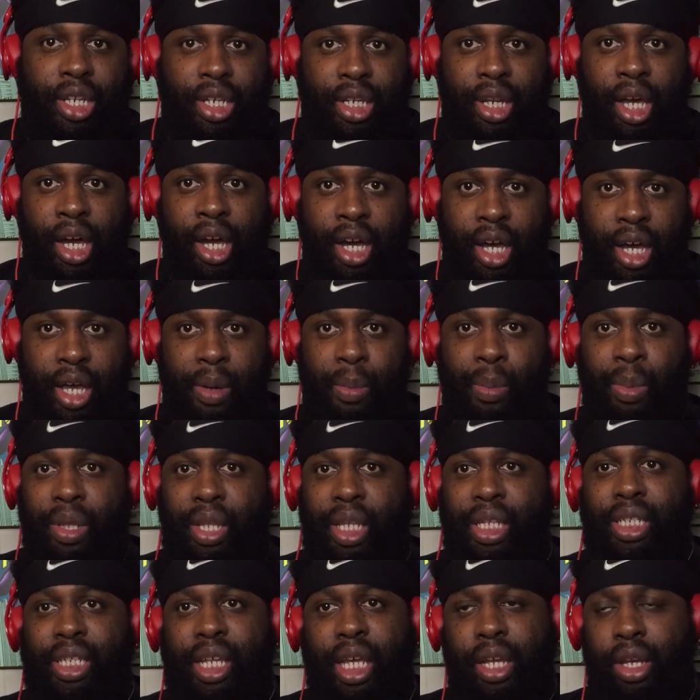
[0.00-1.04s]
have done, but
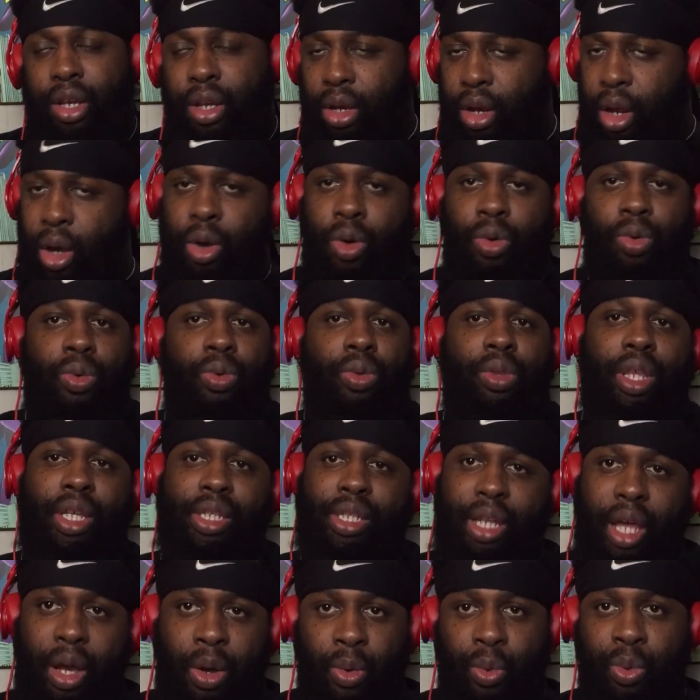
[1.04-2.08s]
they say, no,
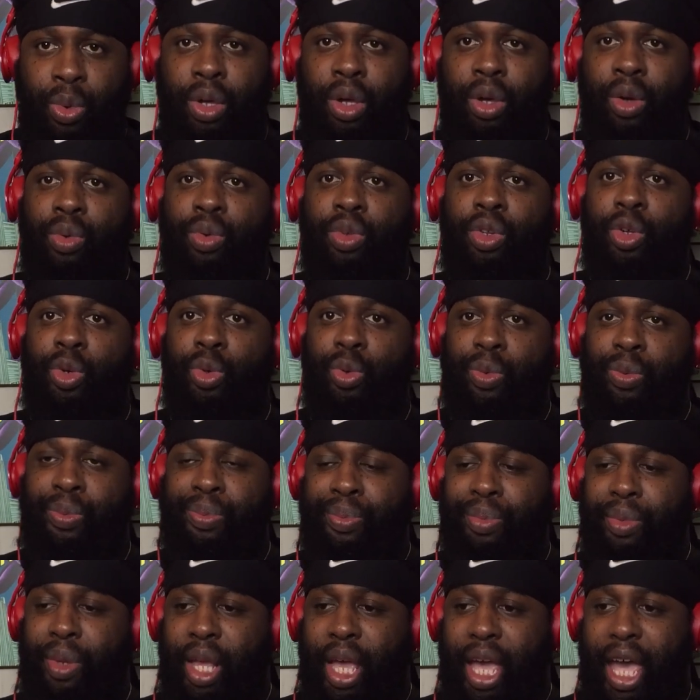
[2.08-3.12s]
that's not what we're going to do.
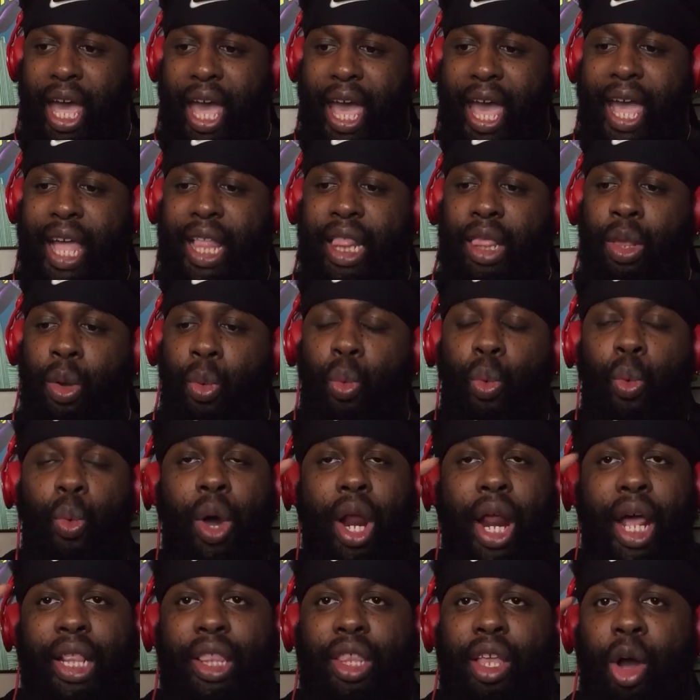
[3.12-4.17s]
And
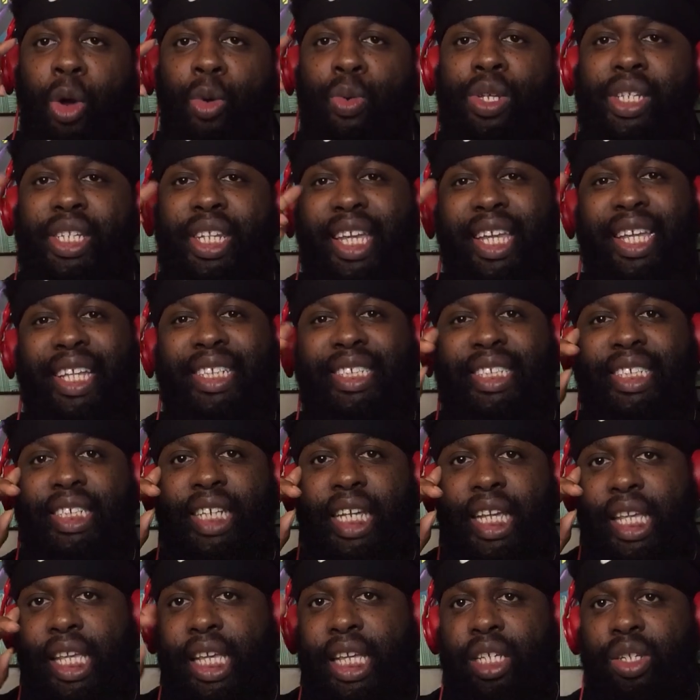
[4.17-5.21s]
what I thought was
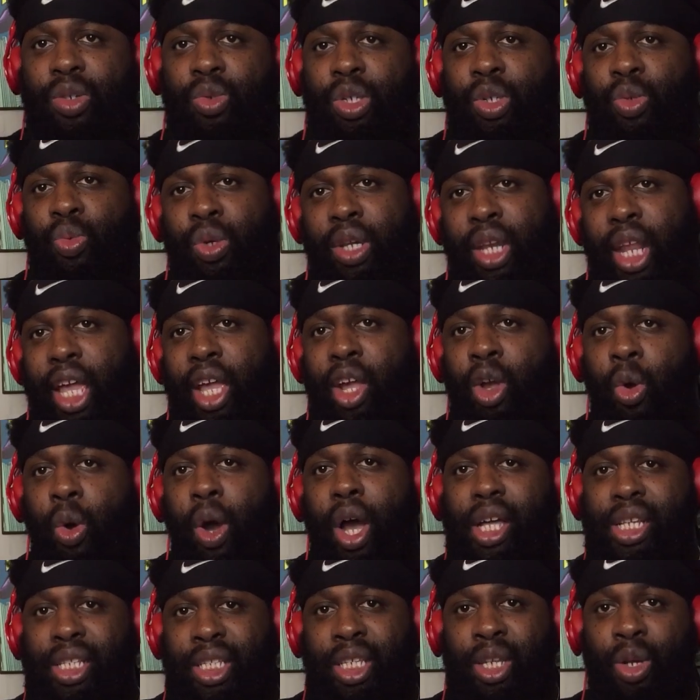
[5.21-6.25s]
ingenious was when they go
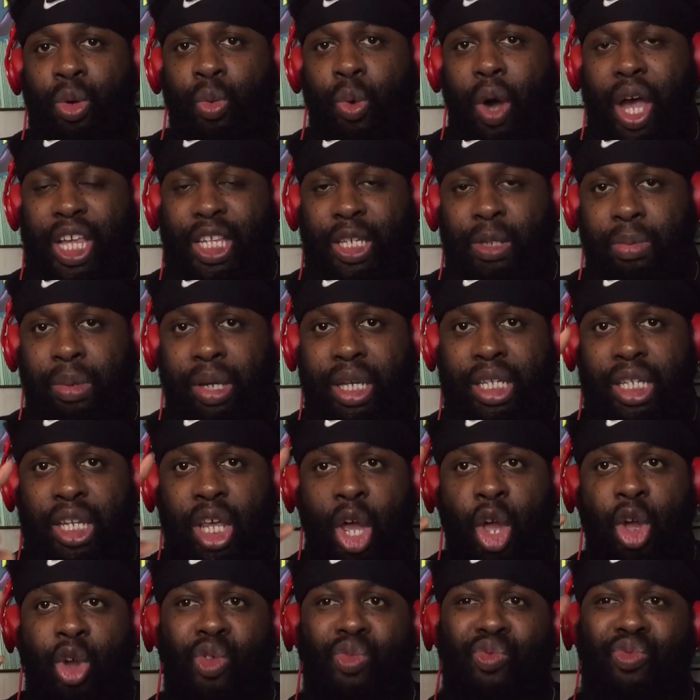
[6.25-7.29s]
out into the white space,
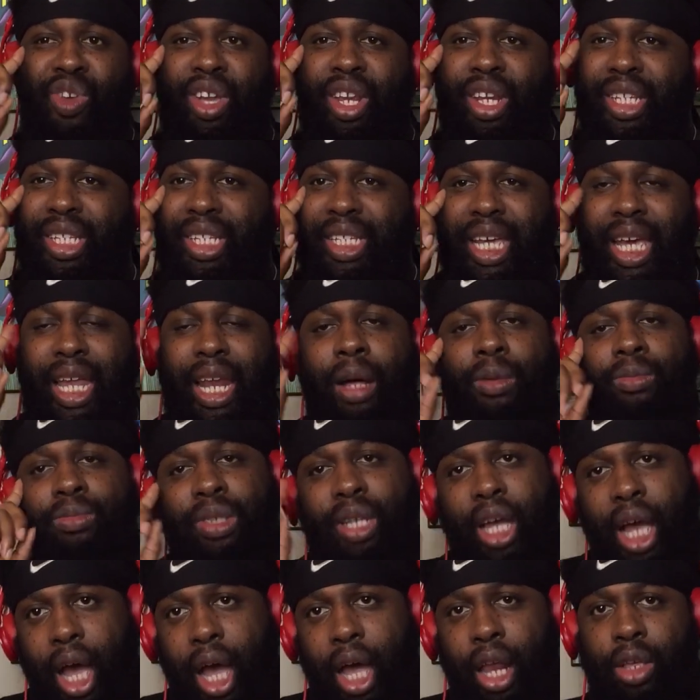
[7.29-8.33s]
Rita said, I'm
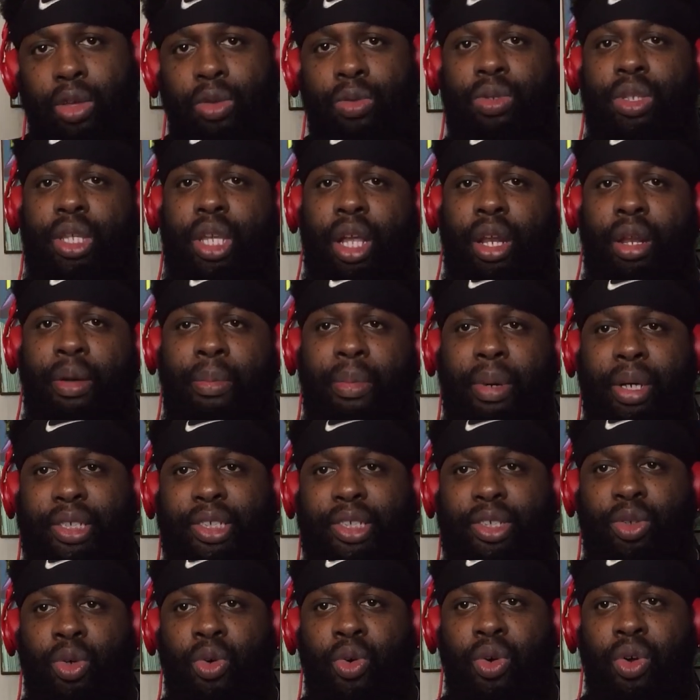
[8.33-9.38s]
tired of you telling my
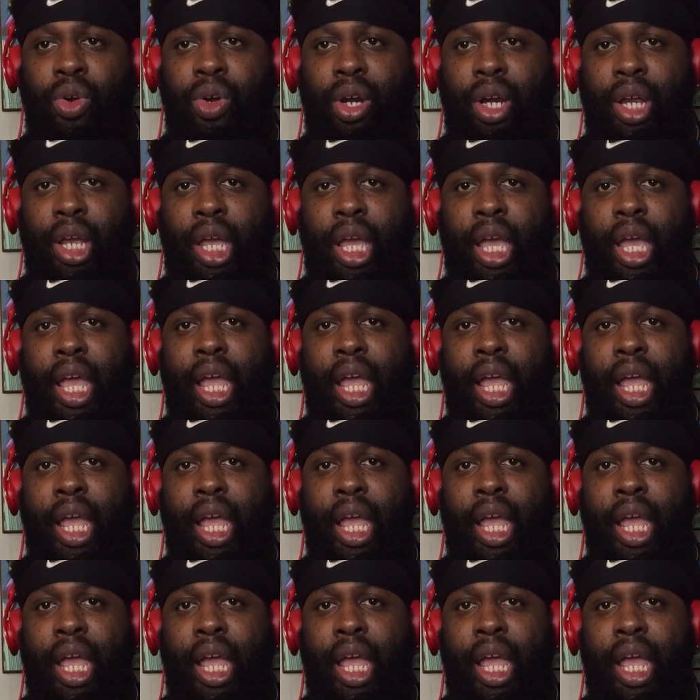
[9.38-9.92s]
story.